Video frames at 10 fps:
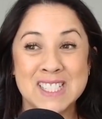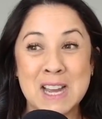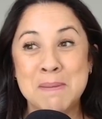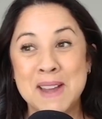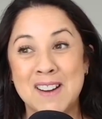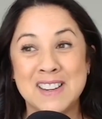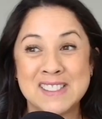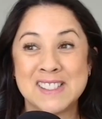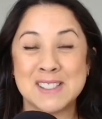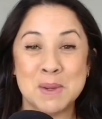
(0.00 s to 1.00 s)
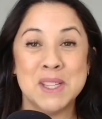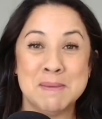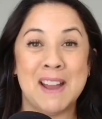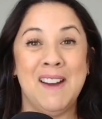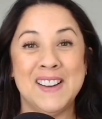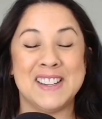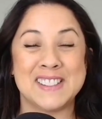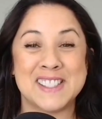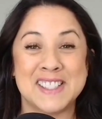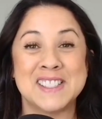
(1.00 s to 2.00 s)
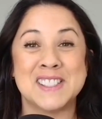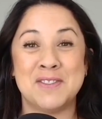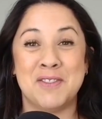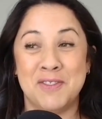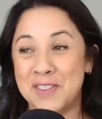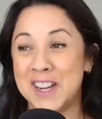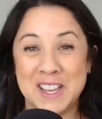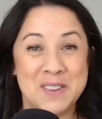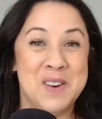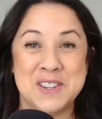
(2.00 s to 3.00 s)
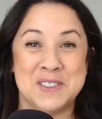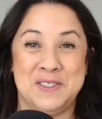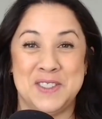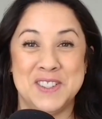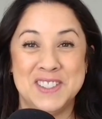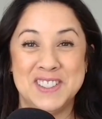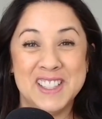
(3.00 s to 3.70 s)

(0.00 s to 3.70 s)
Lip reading: Now my audience is really my audience and it's freaking wonderful.